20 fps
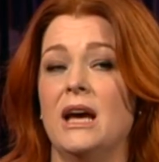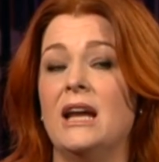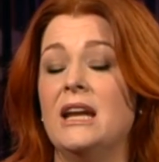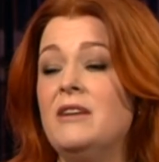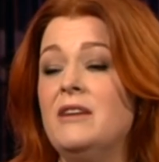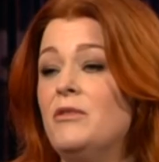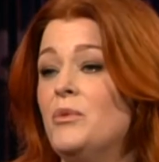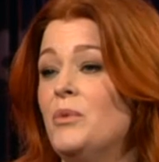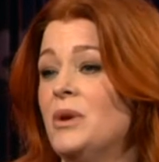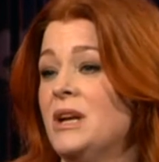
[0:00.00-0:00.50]
and
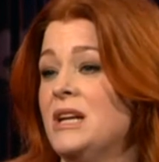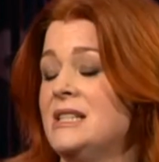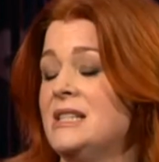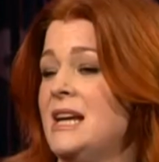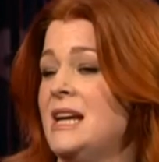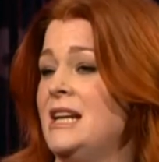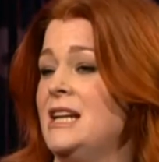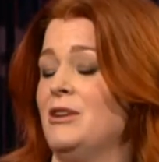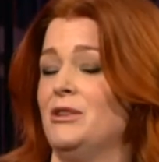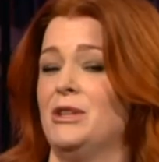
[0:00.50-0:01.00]
even when I
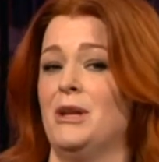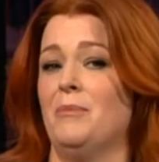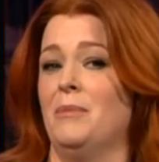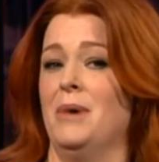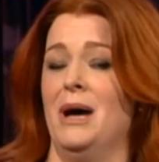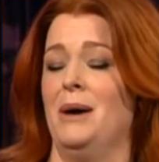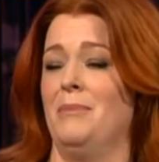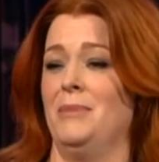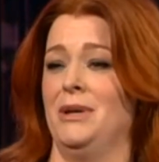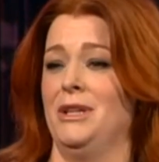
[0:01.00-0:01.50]
say now, "Tá
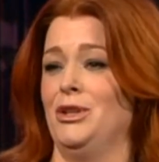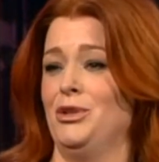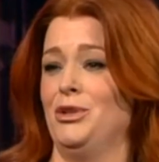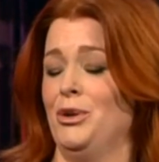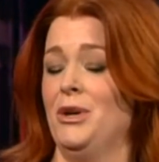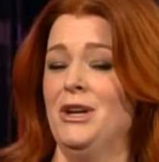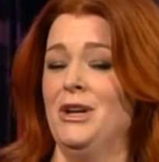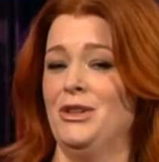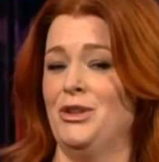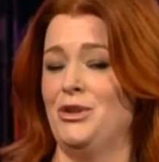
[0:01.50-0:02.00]
mommy,"
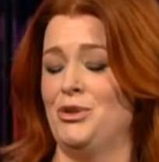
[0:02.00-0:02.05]
they